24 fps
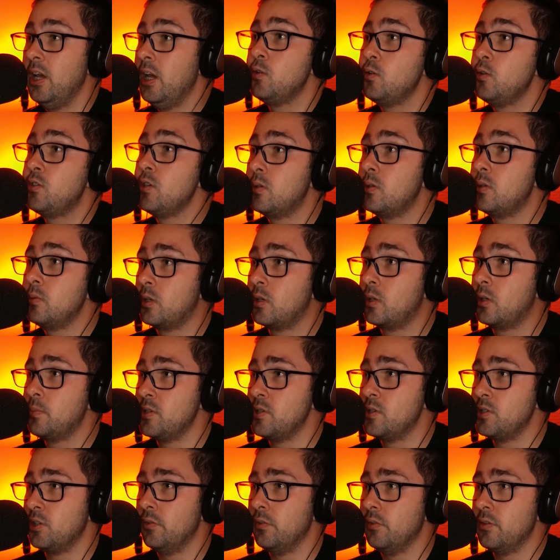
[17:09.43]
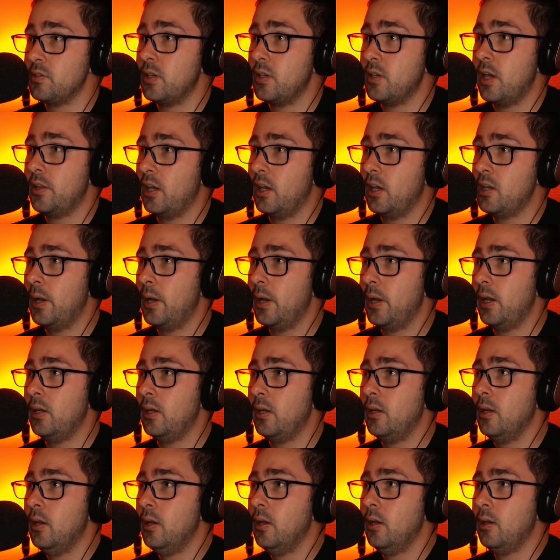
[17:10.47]
It was a subscription service, and you had to
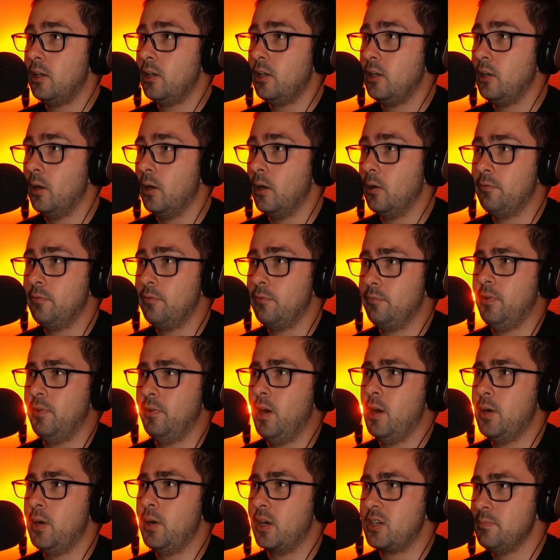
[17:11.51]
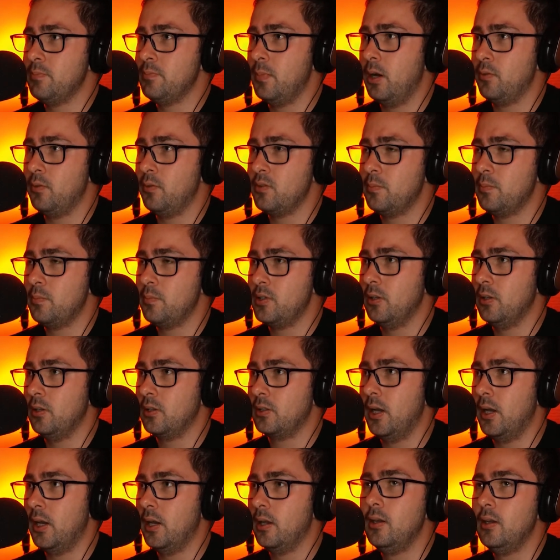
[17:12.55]
pay, $5 a month or some shit
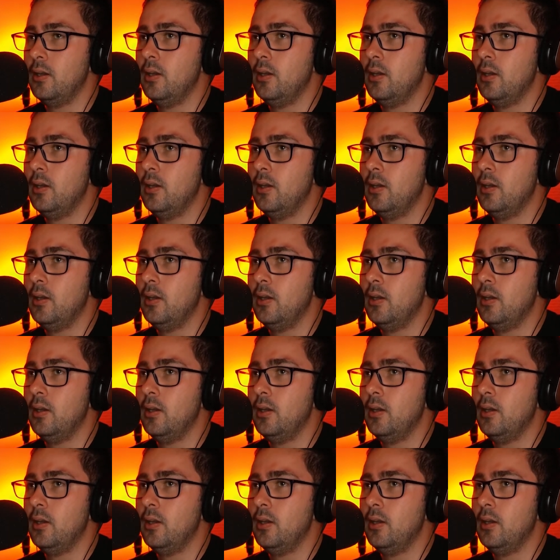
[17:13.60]
like that.